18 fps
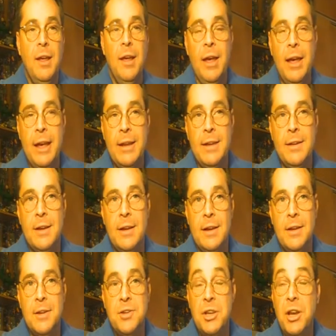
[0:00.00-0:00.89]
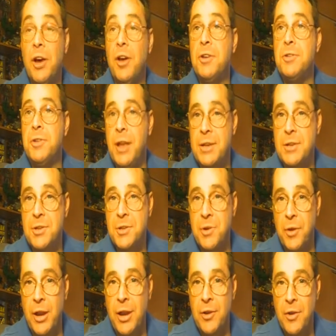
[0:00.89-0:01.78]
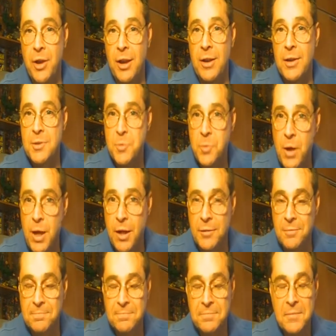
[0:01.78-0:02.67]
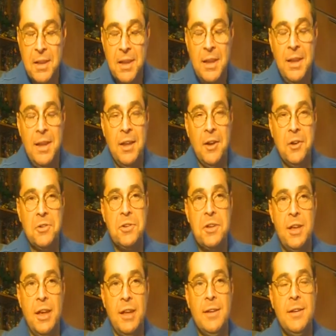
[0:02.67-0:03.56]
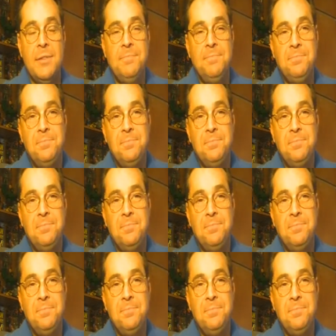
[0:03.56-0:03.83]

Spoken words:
And she also has a screen credit as well in our skit.